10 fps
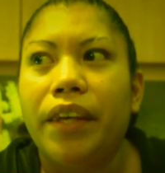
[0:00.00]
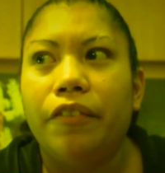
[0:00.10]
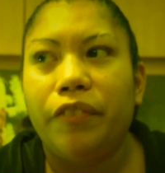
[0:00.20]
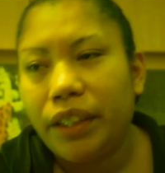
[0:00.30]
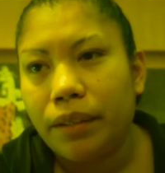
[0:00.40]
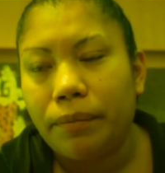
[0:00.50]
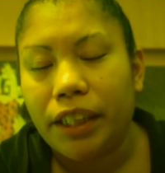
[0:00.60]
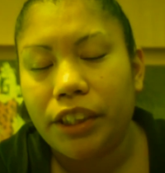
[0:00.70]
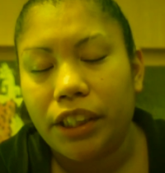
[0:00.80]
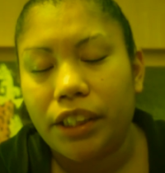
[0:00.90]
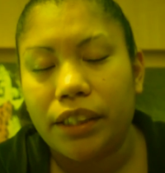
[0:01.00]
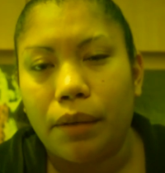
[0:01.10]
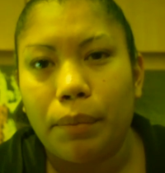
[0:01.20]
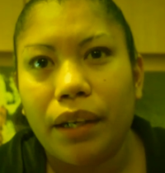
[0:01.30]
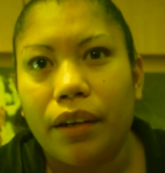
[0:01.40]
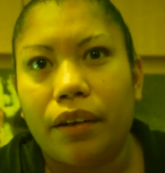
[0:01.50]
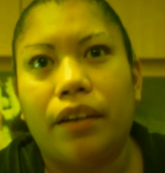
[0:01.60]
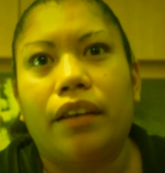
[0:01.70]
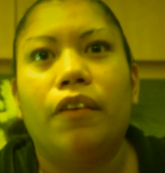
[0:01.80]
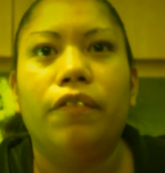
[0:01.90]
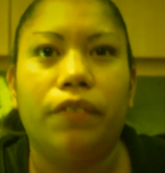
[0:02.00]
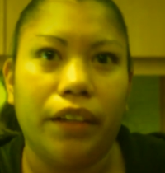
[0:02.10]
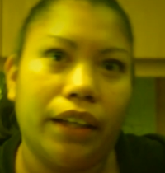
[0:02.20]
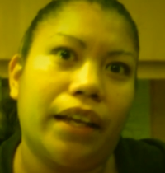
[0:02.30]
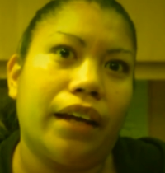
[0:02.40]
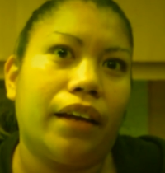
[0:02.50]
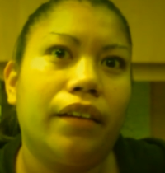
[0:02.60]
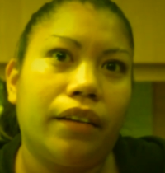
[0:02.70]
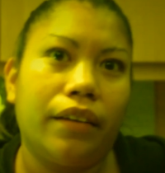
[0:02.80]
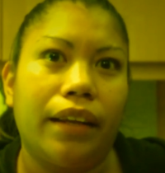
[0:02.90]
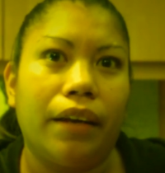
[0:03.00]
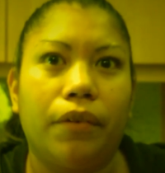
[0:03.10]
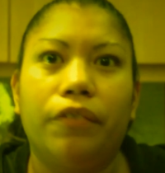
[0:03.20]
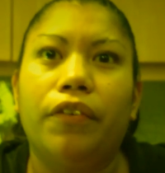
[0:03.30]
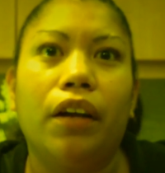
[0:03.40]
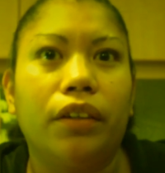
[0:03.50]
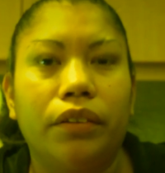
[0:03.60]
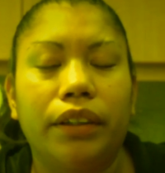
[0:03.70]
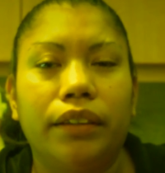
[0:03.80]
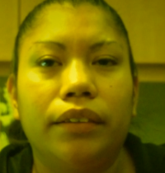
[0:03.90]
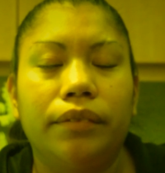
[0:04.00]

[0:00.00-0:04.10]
if we can make changes up here, hopefully that they will follow.